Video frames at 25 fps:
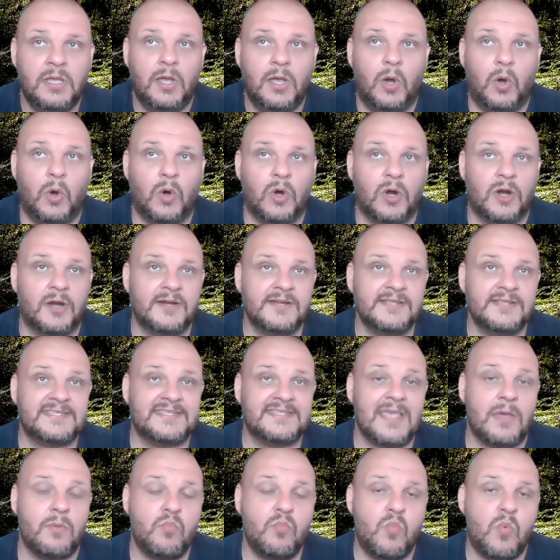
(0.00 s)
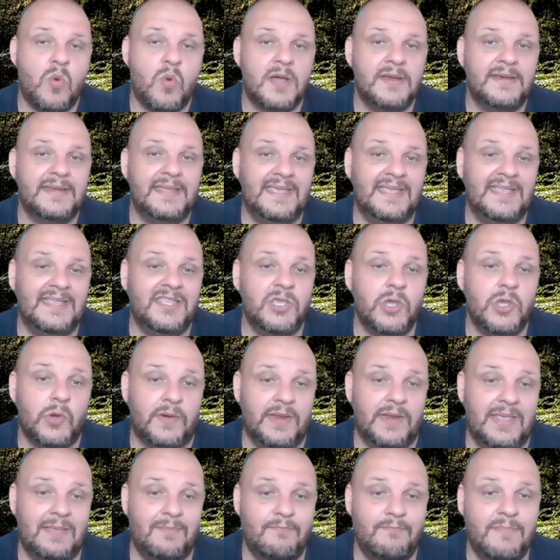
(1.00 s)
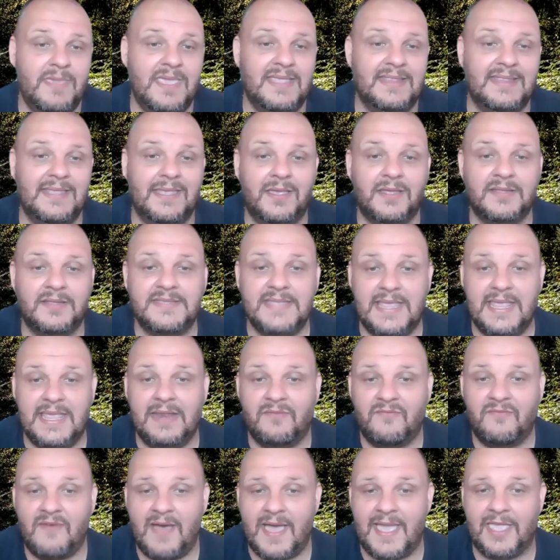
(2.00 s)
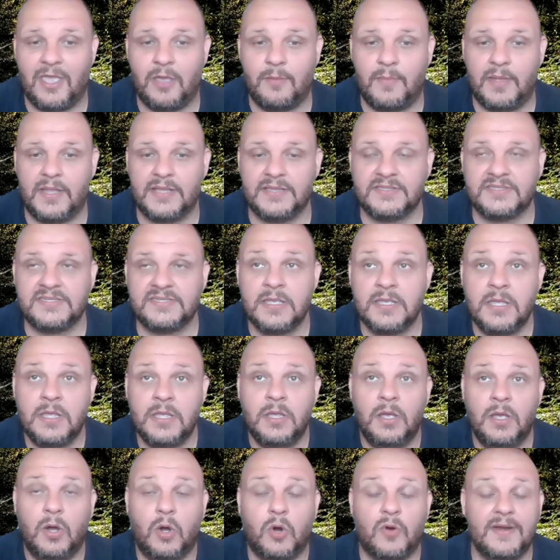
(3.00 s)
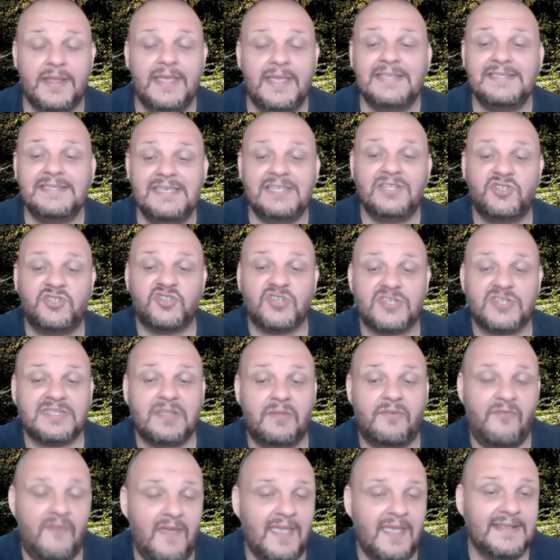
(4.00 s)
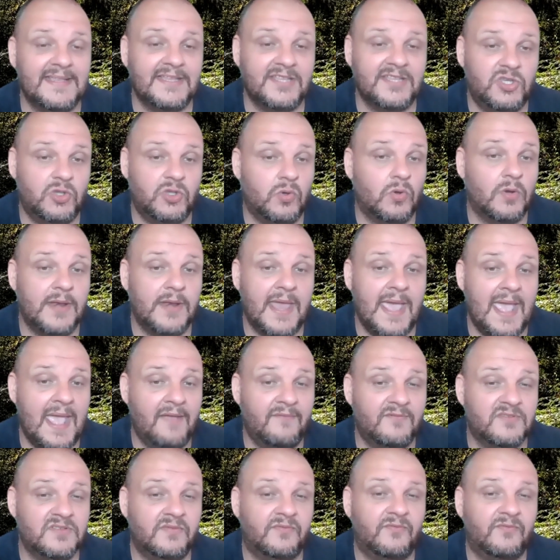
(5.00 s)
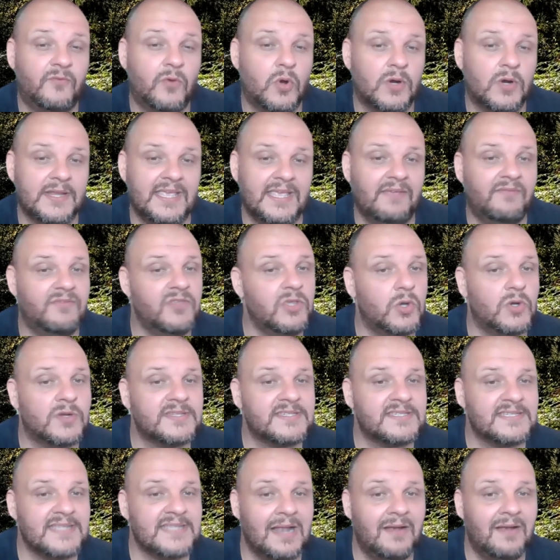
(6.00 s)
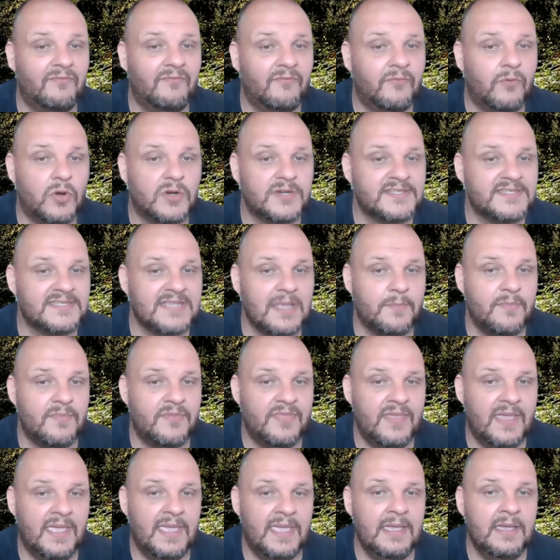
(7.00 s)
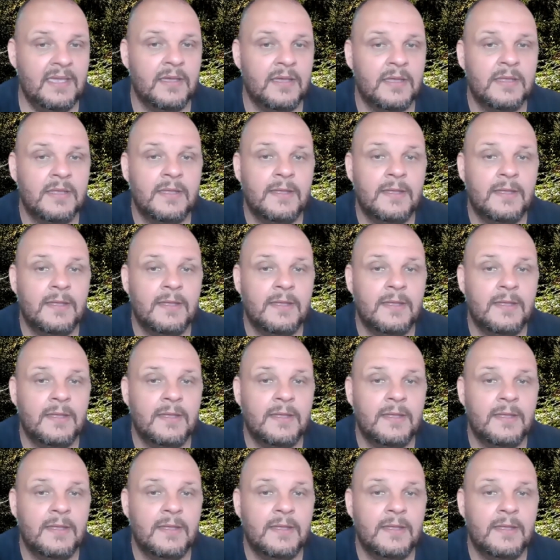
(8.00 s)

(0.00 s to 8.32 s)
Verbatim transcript: or someone in your immediate environment? Or is it just the fact that you're going to have to forgive yourself for something?